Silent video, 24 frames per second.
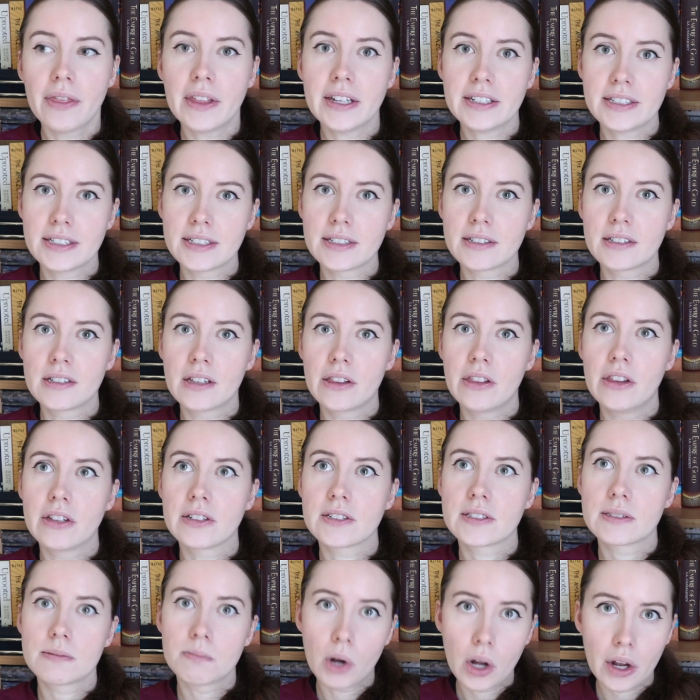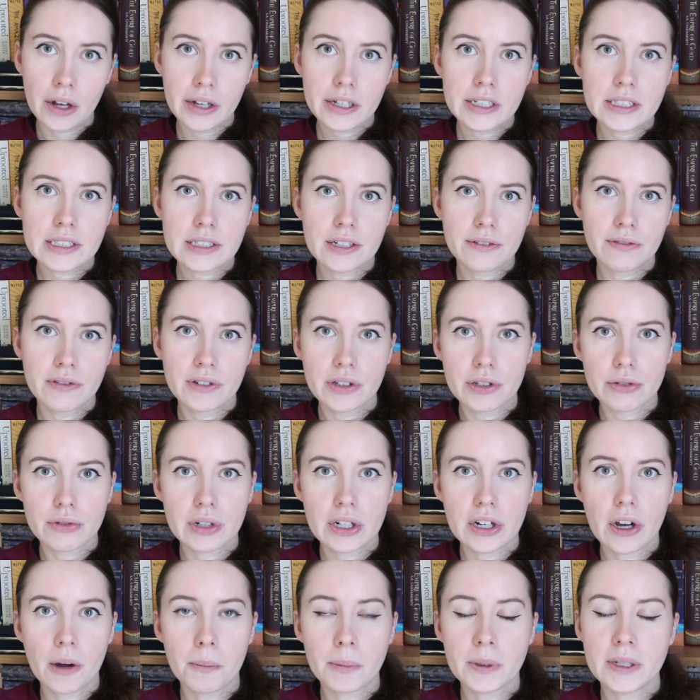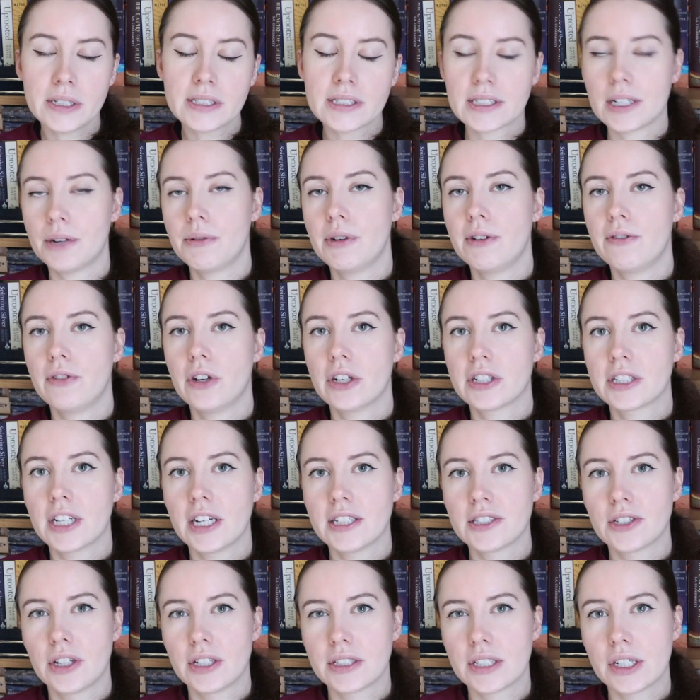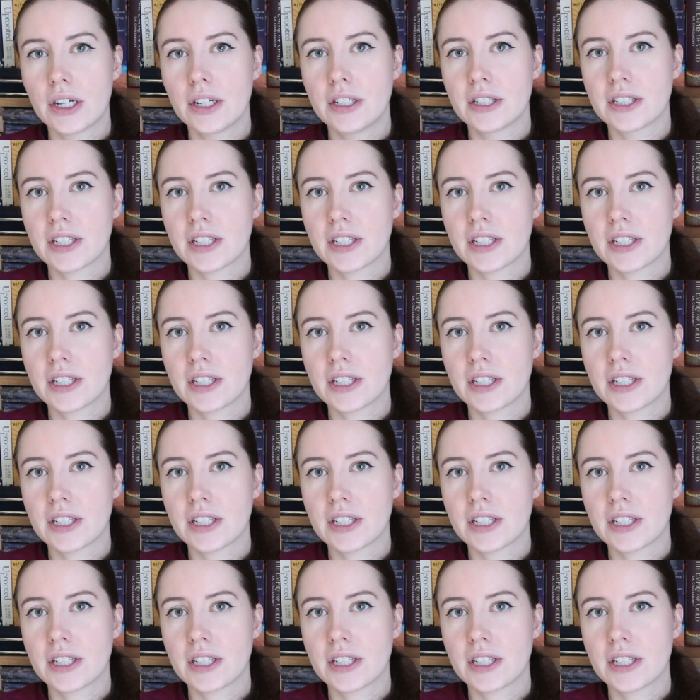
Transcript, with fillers: This is the smallest of the three companies that we've looked at, so that's not